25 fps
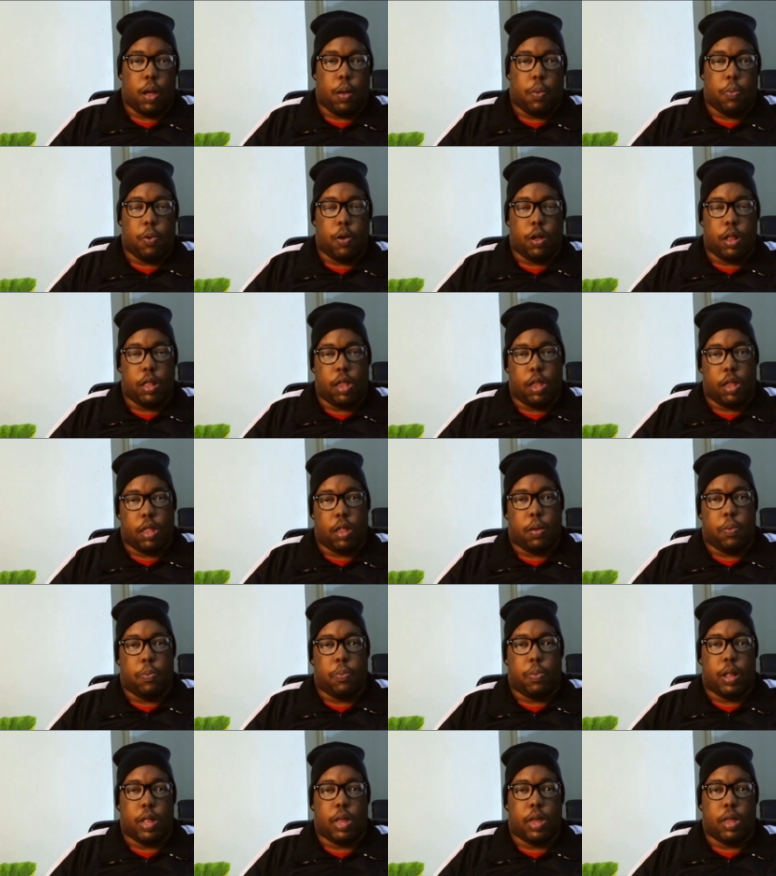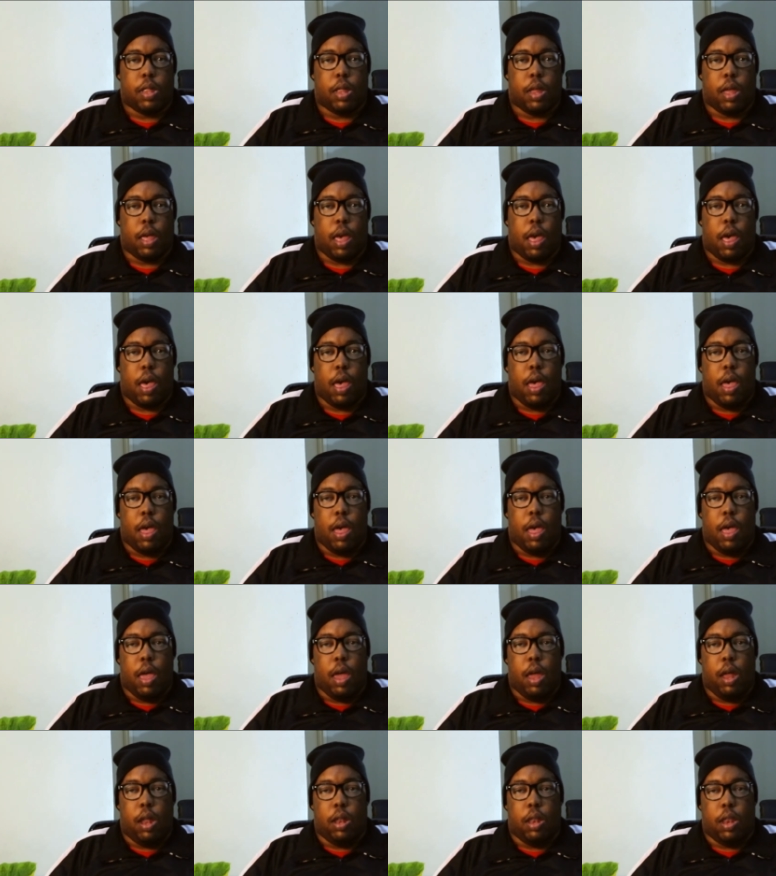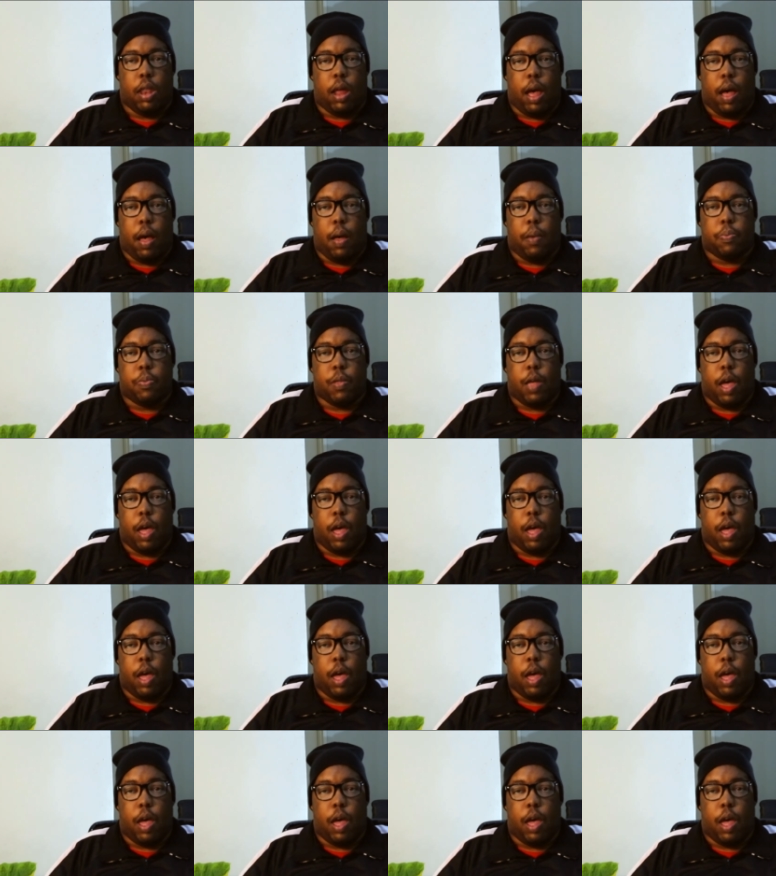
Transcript: about disability and um,